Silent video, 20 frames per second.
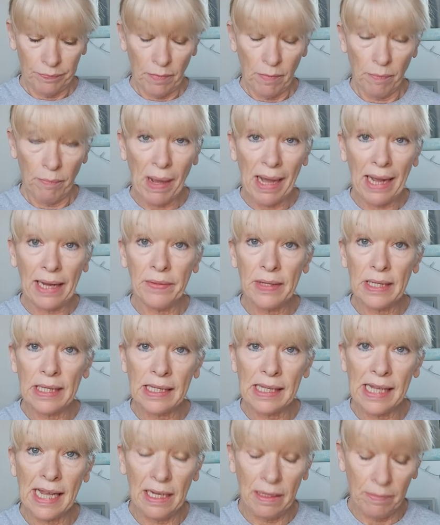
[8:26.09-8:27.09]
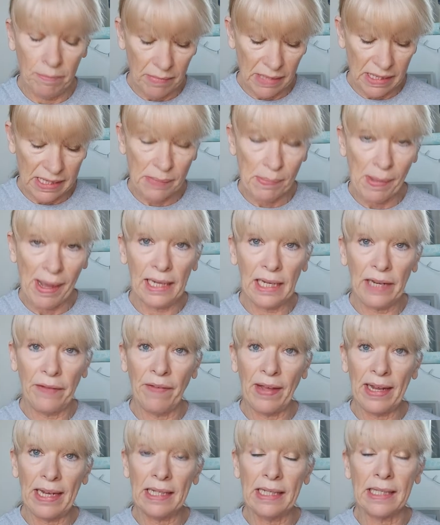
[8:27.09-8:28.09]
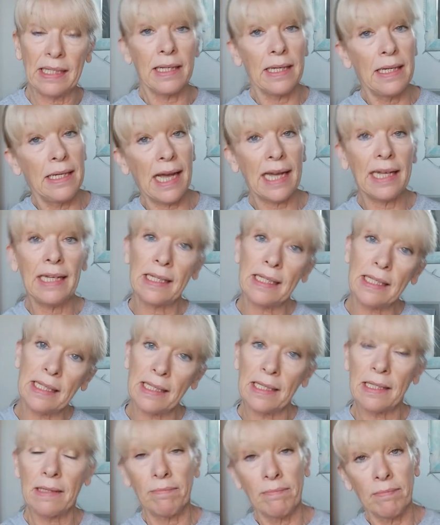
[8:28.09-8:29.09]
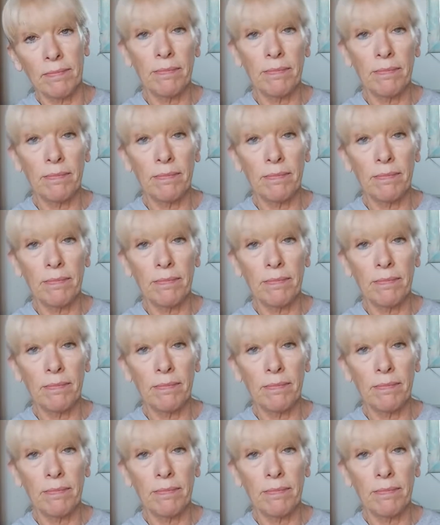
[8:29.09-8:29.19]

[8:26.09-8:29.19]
by the same smiley-faced, nice